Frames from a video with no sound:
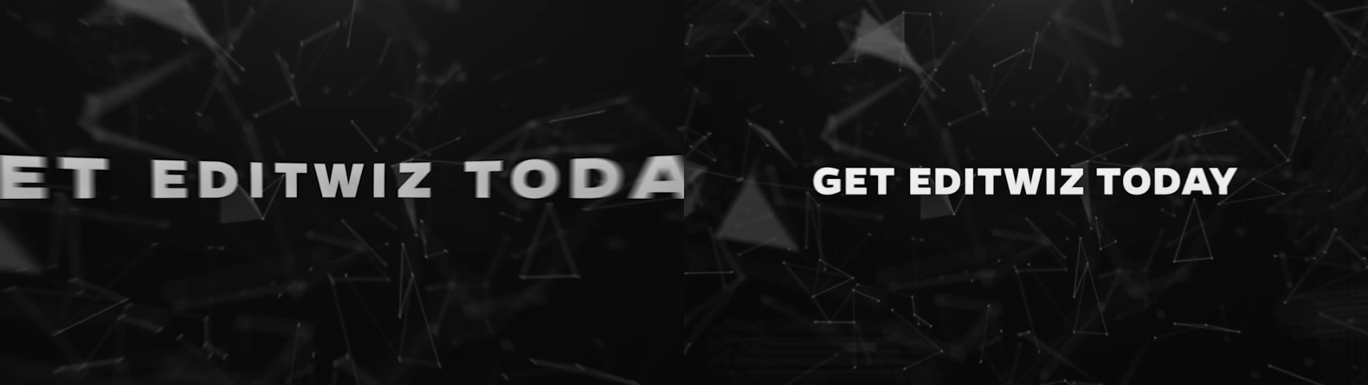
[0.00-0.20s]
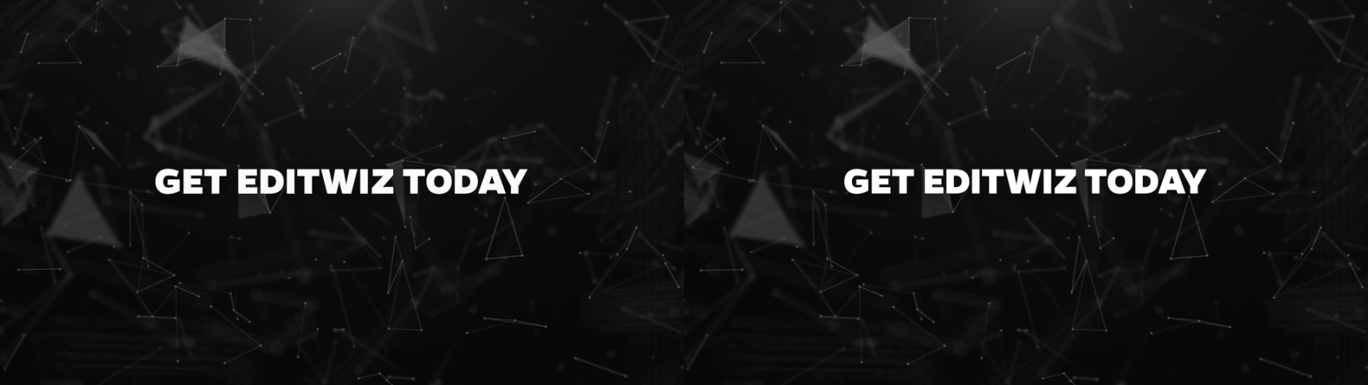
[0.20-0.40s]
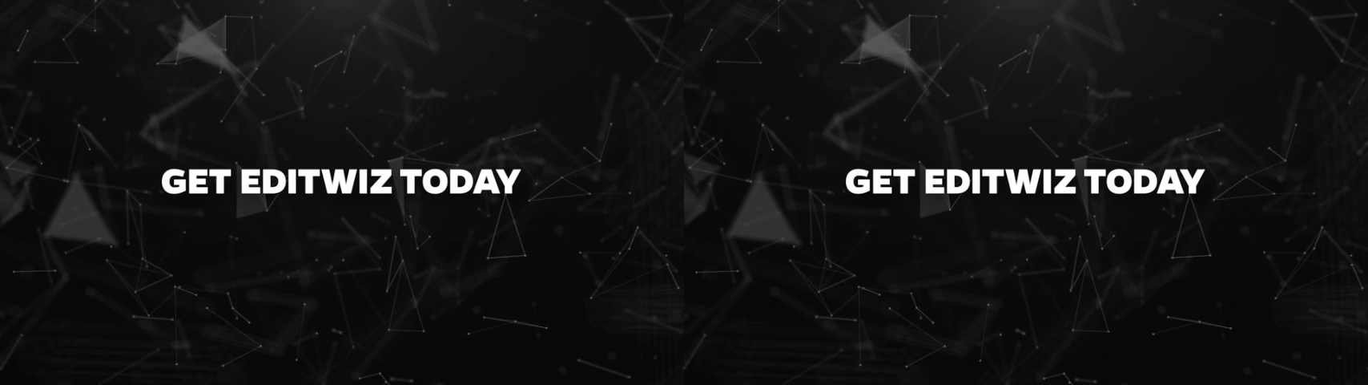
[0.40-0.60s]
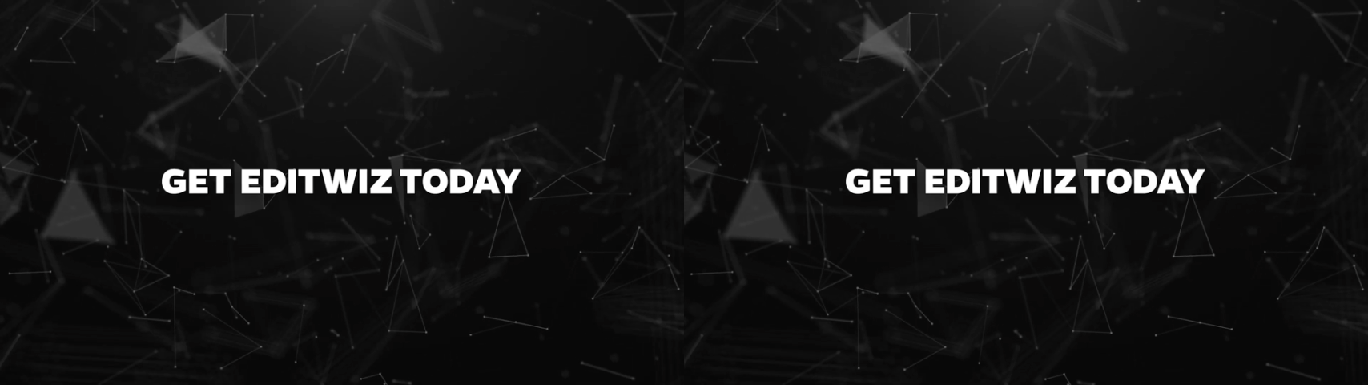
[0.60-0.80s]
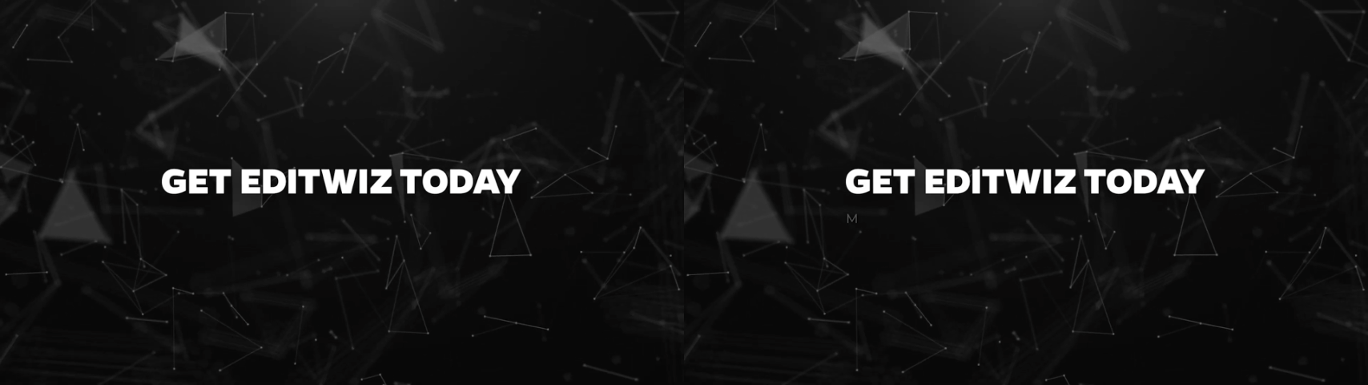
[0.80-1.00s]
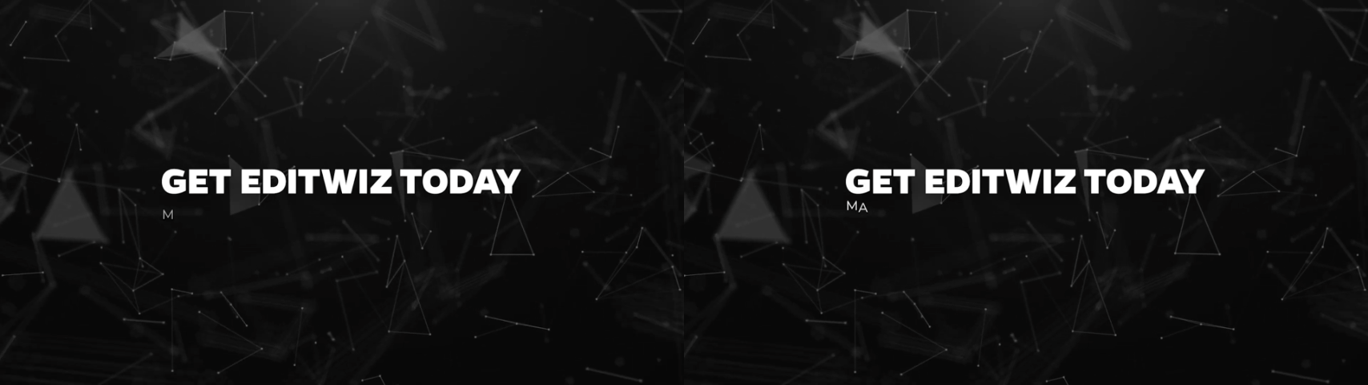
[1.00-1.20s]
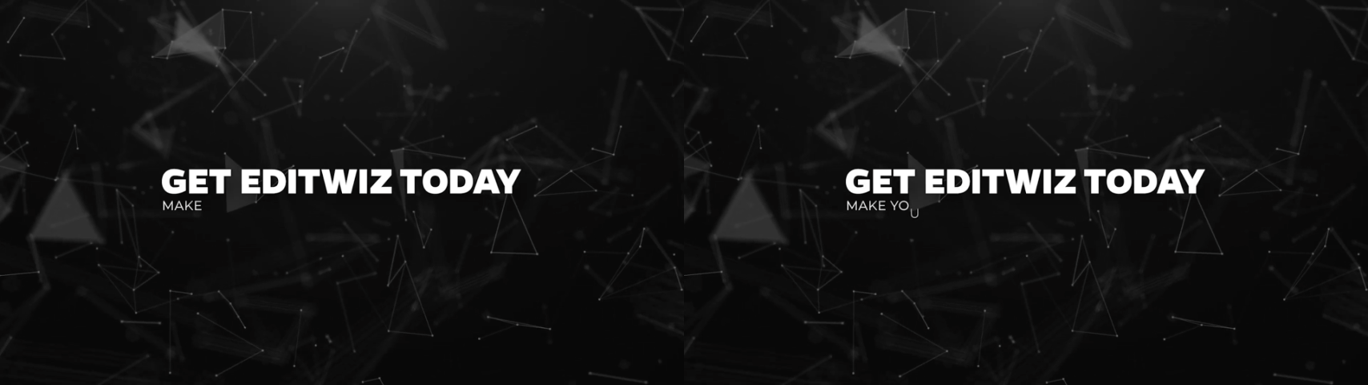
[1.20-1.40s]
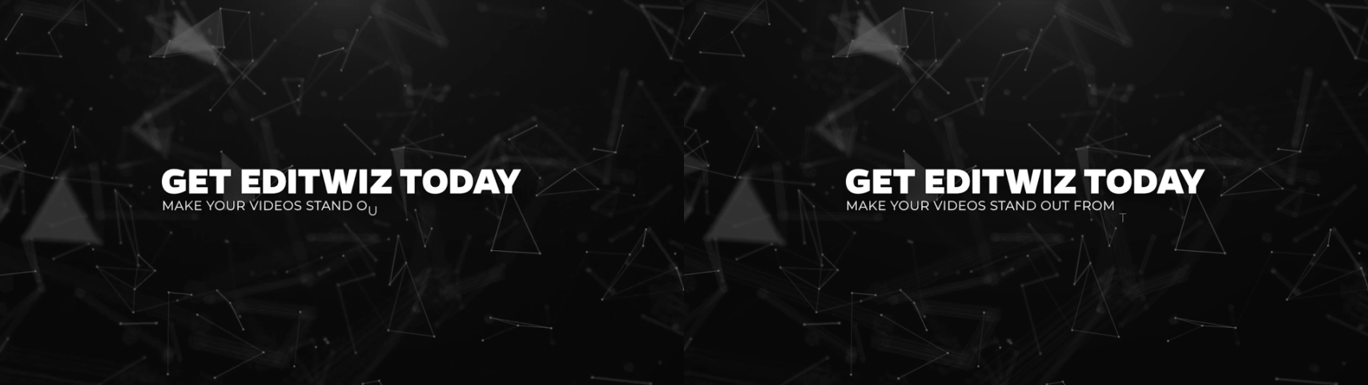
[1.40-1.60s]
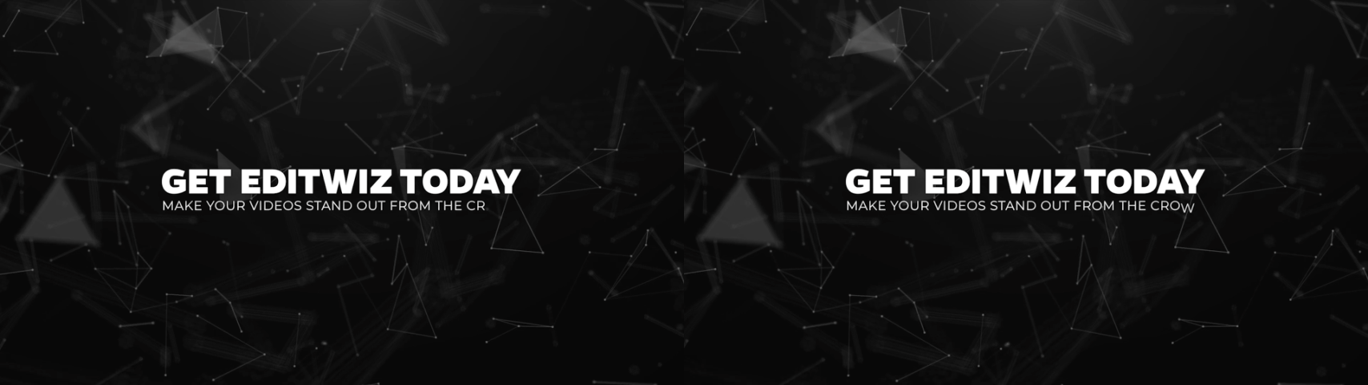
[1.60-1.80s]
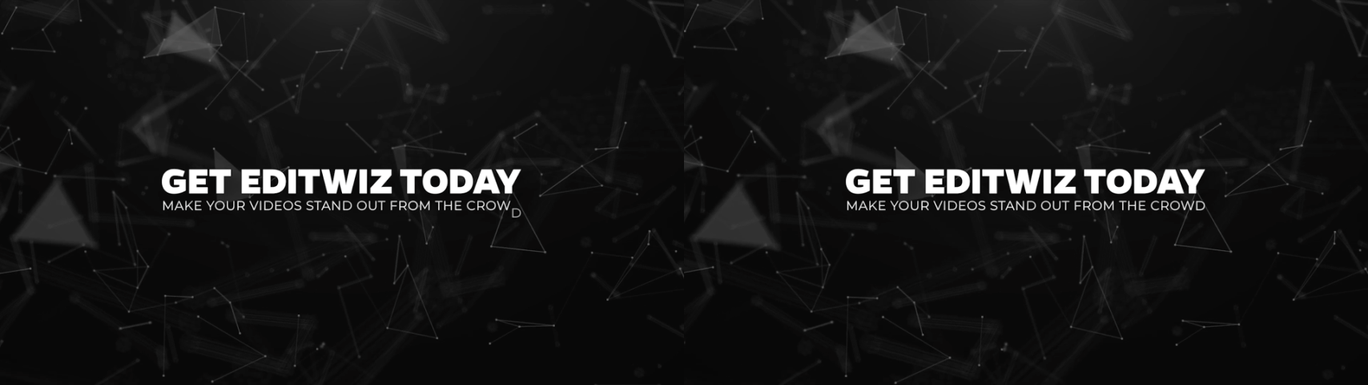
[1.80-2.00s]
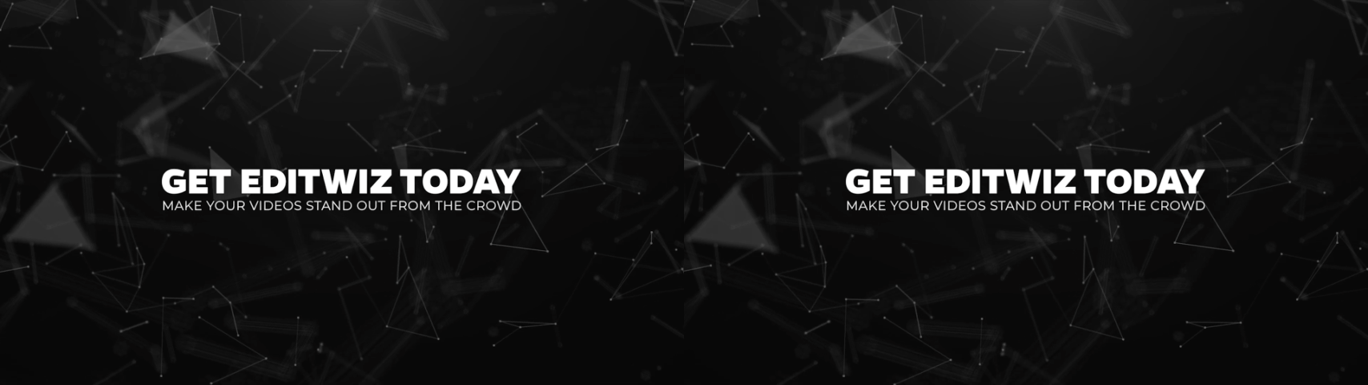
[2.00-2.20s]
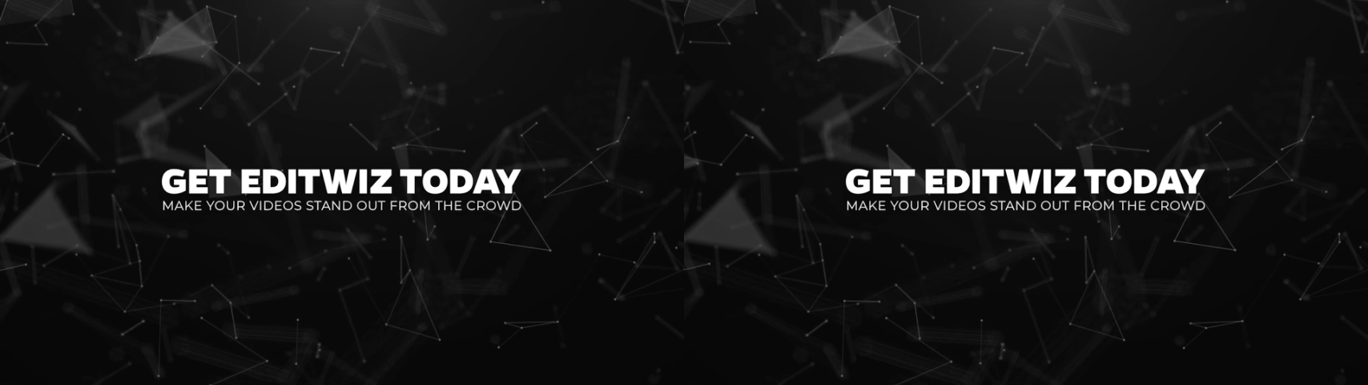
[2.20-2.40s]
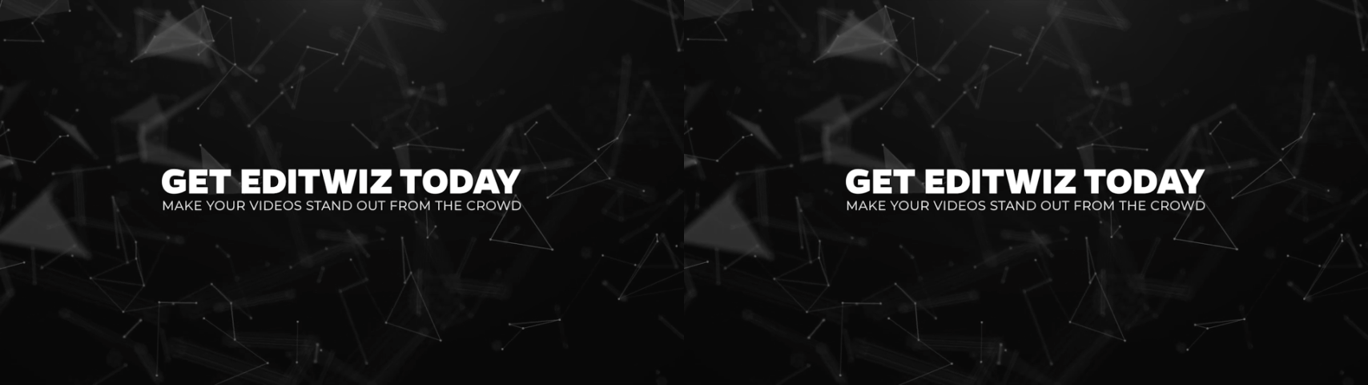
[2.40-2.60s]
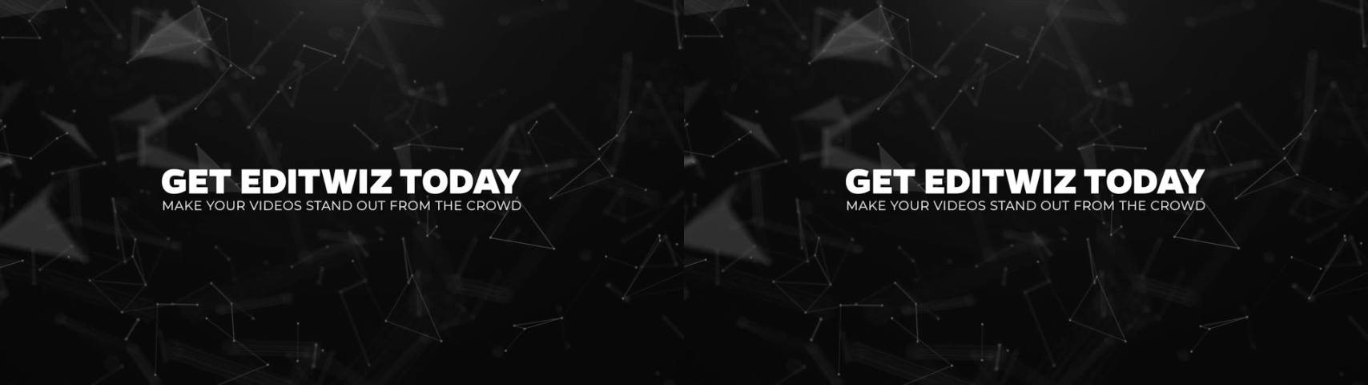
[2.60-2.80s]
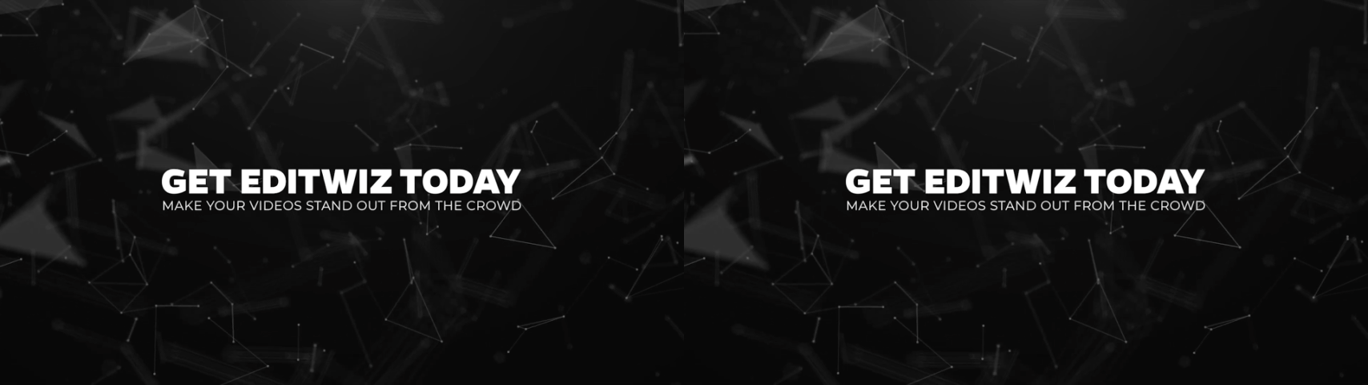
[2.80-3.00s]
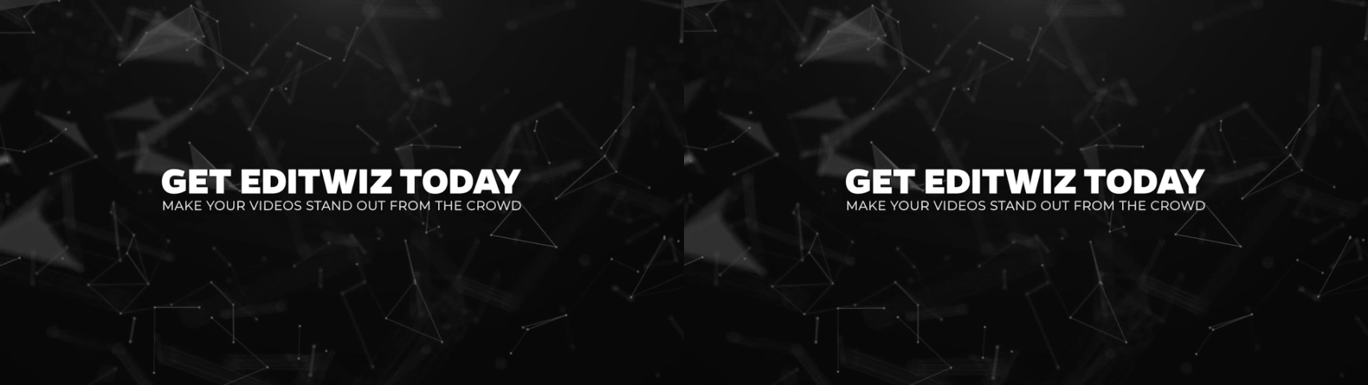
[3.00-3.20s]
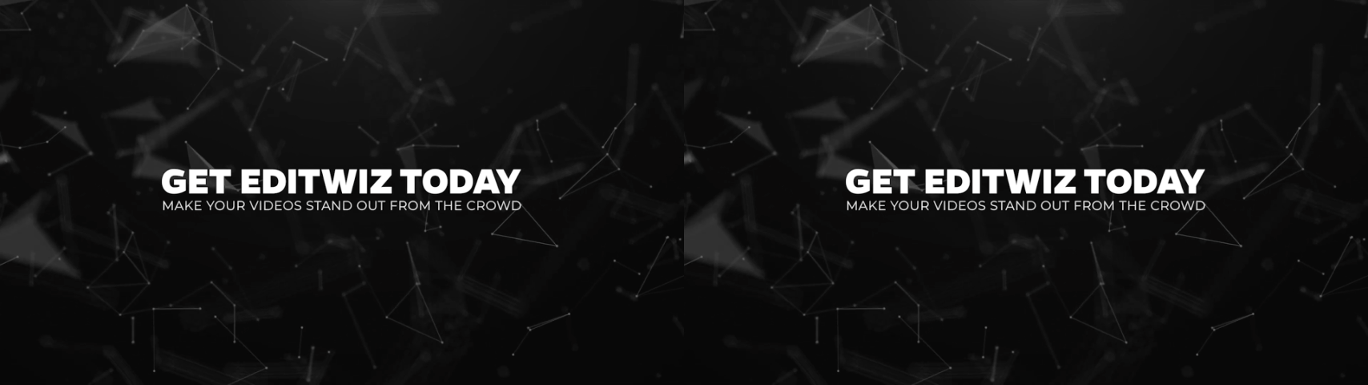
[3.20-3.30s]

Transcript: (no speaker visible)